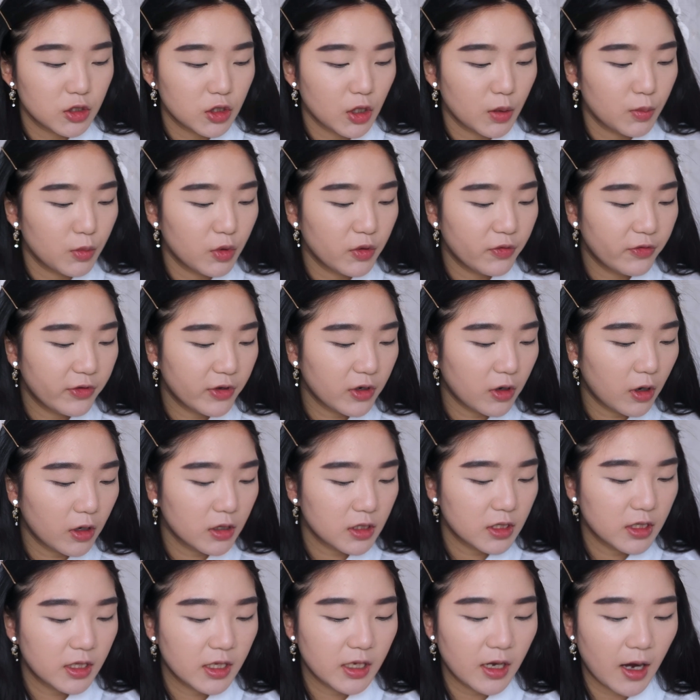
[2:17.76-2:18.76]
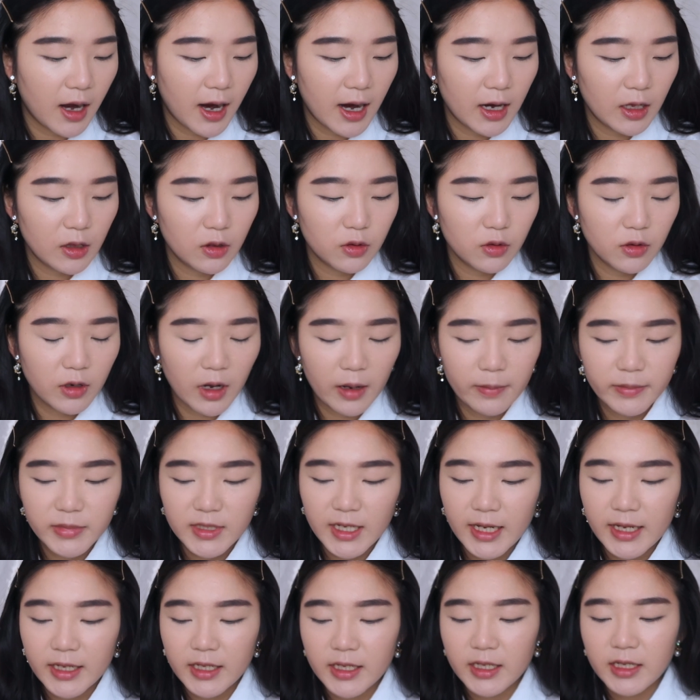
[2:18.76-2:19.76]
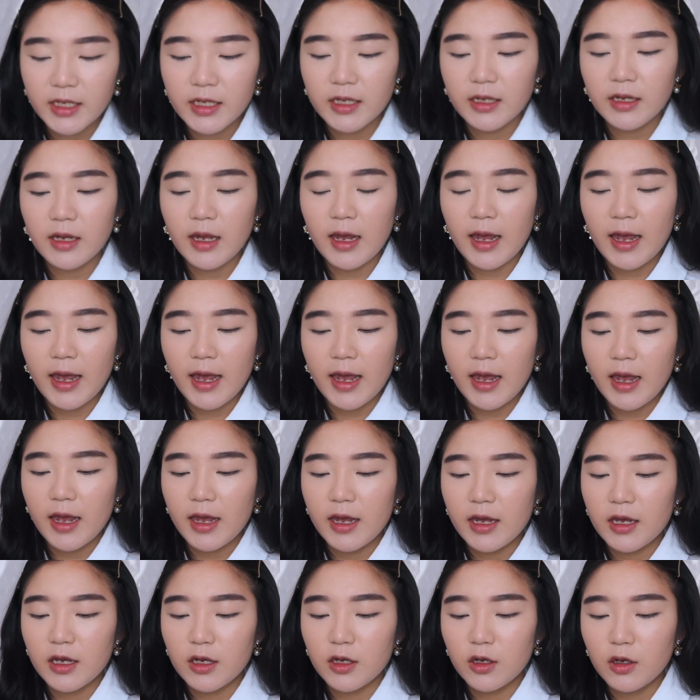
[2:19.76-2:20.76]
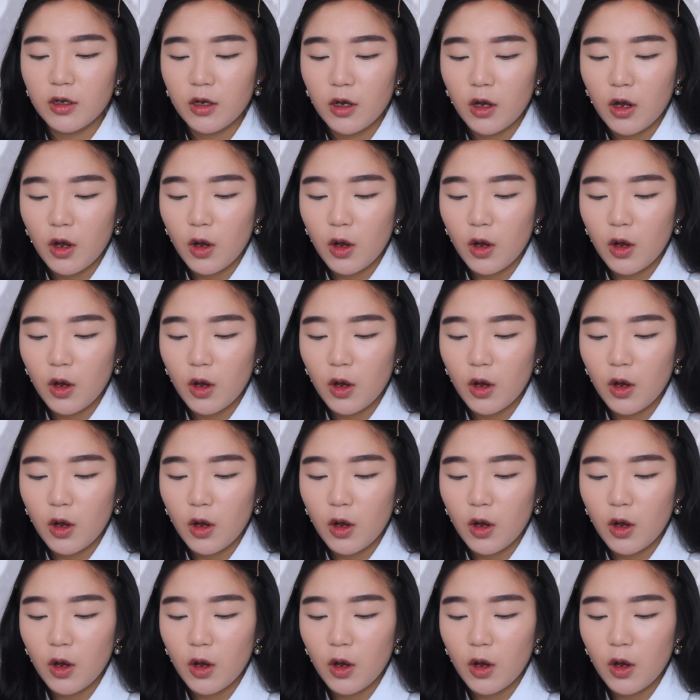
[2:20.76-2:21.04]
So moving on to the eye look, I'm taking a